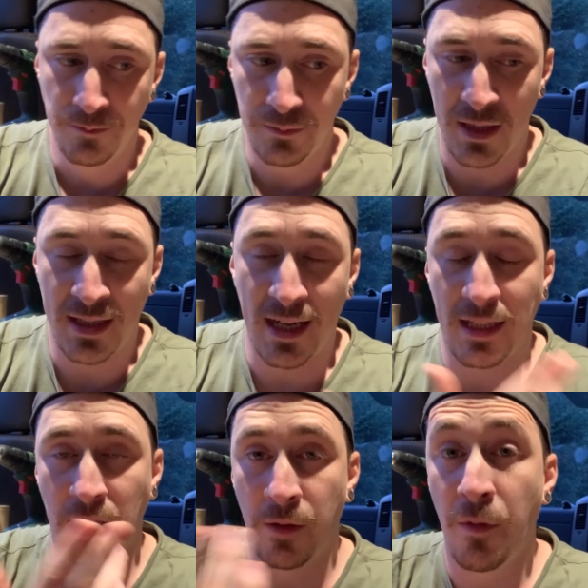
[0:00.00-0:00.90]
It had
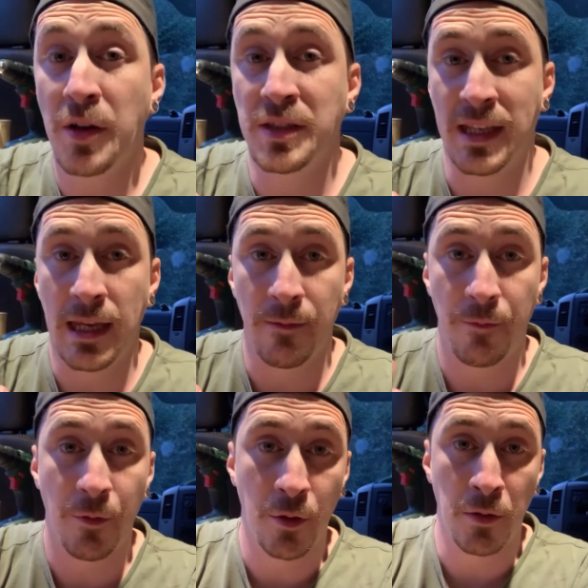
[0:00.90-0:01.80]
the conversion kit
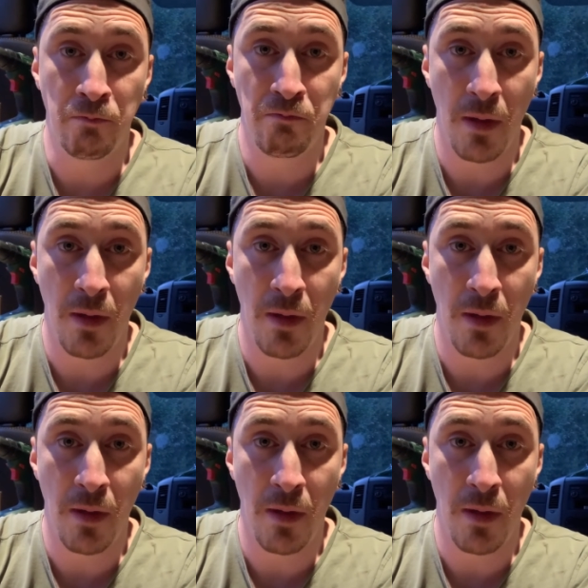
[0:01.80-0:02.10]
for